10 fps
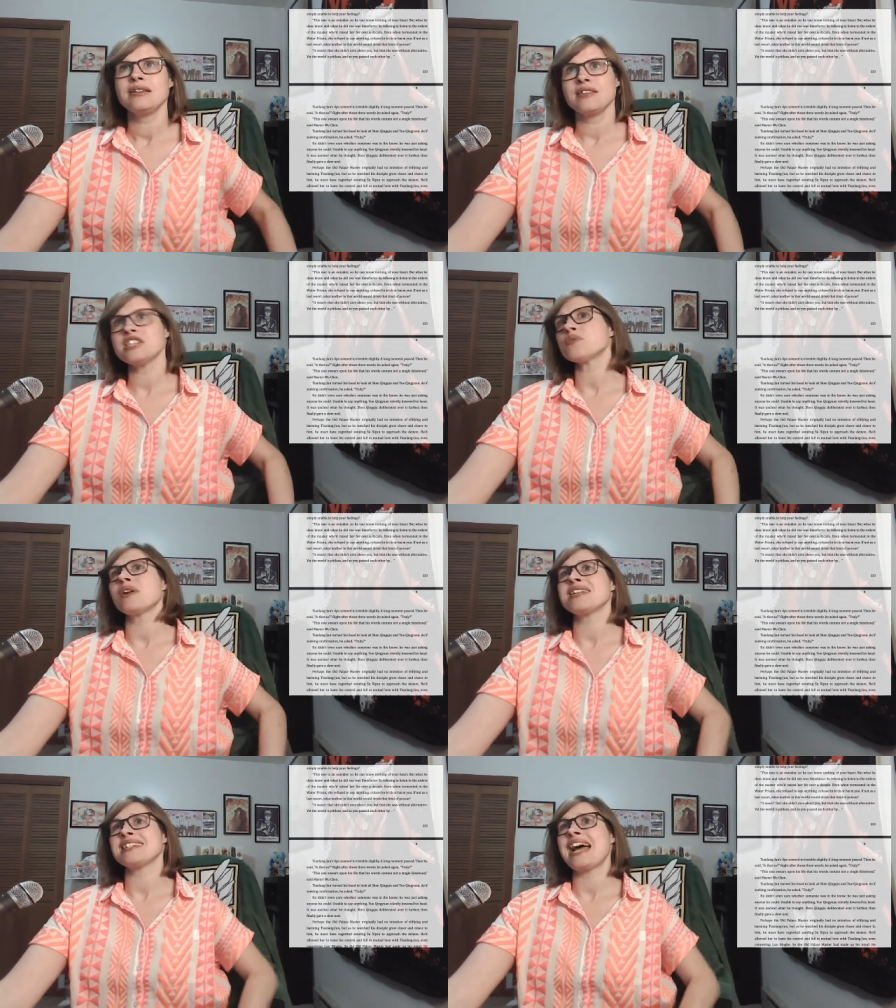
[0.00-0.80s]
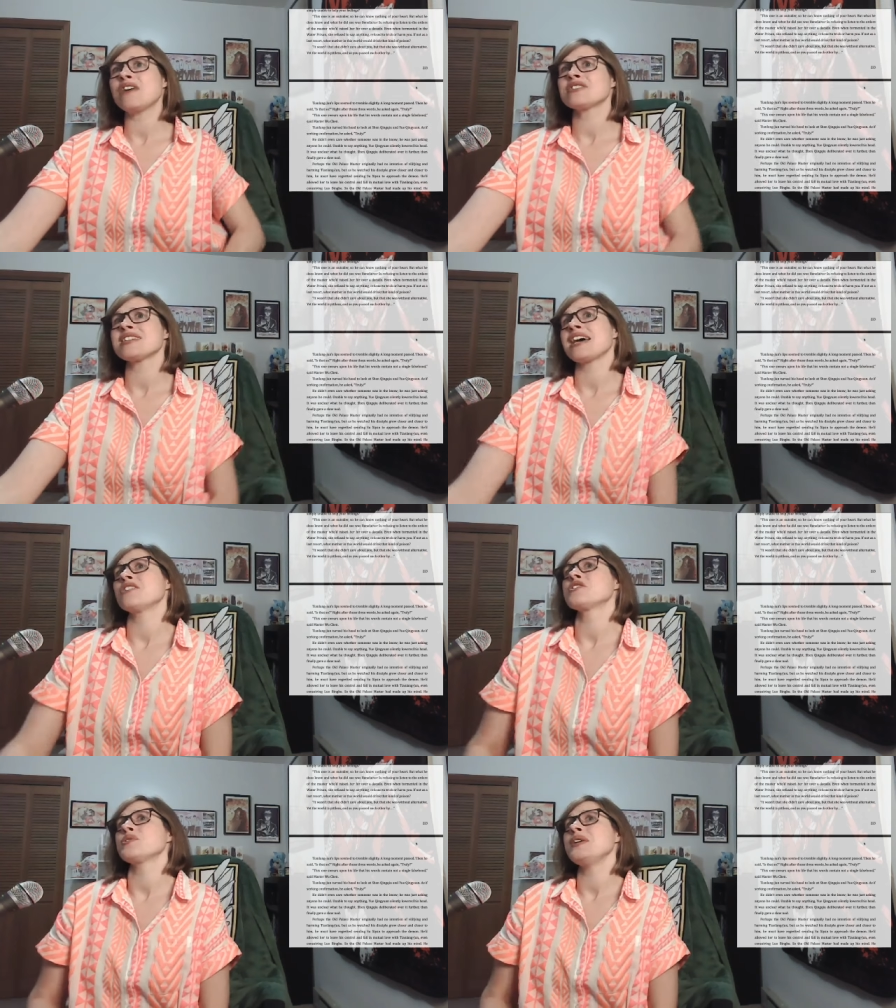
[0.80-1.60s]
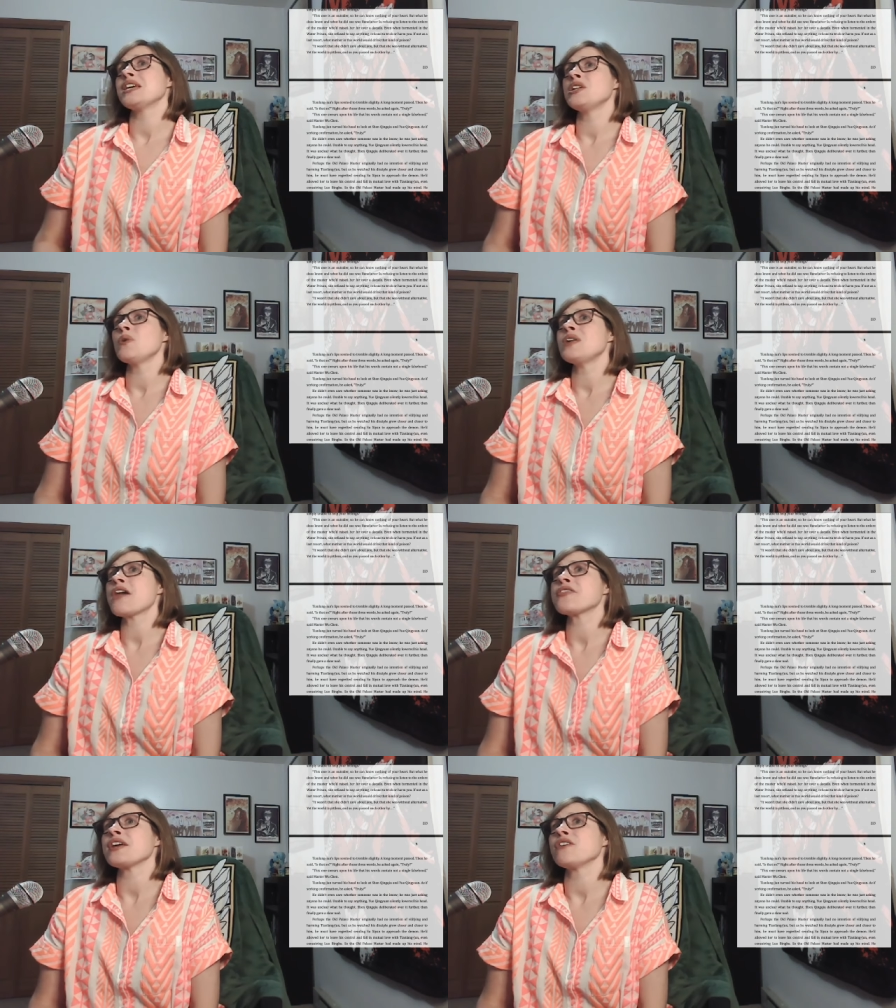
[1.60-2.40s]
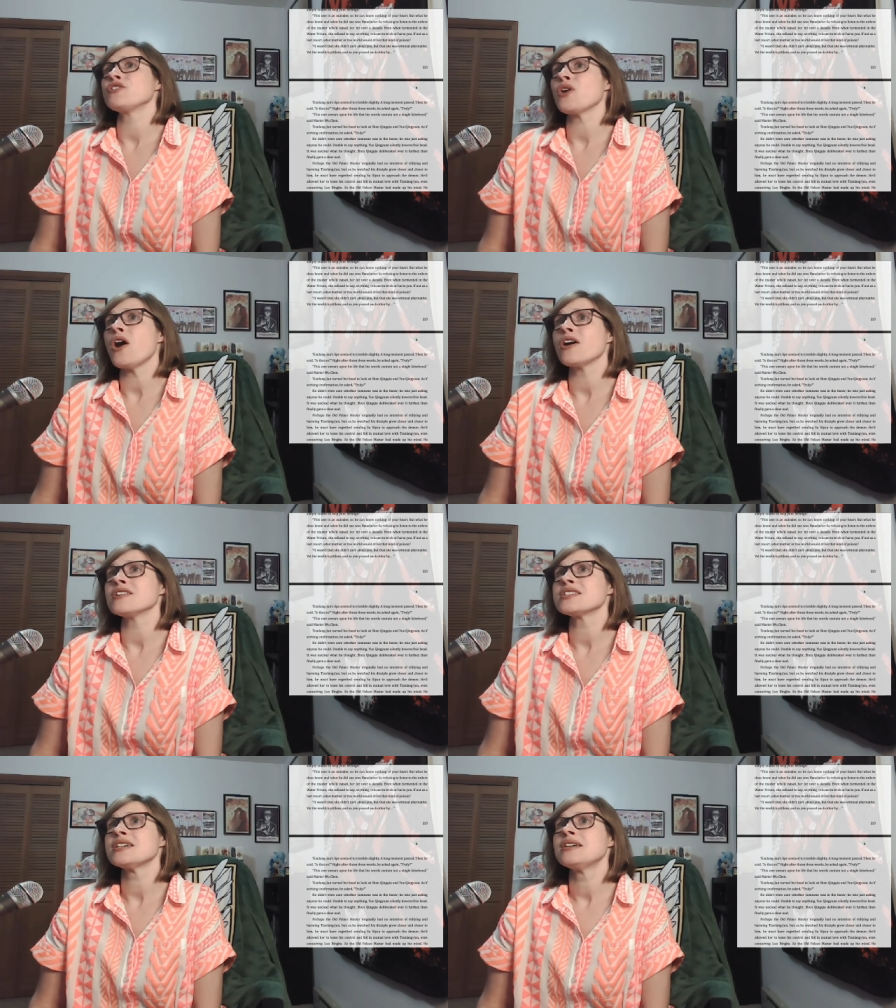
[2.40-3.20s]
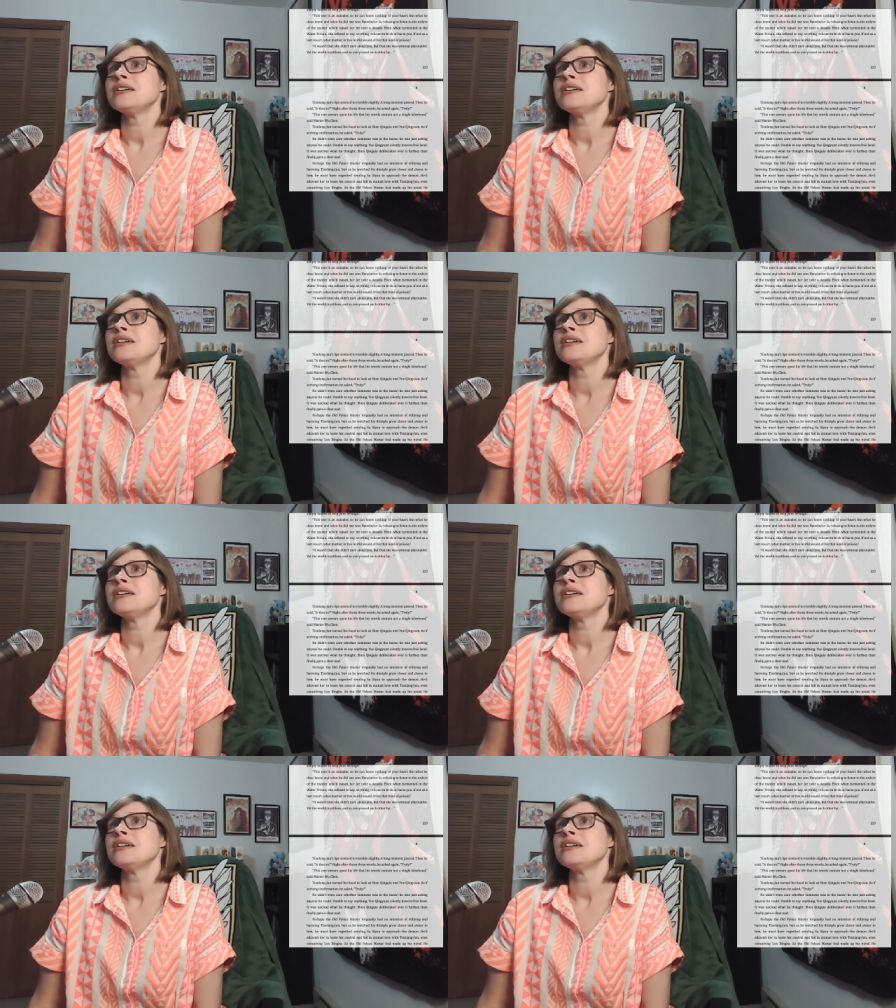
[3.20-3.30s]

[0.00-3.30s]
This one is an outsider, so he can know nothing of your heart.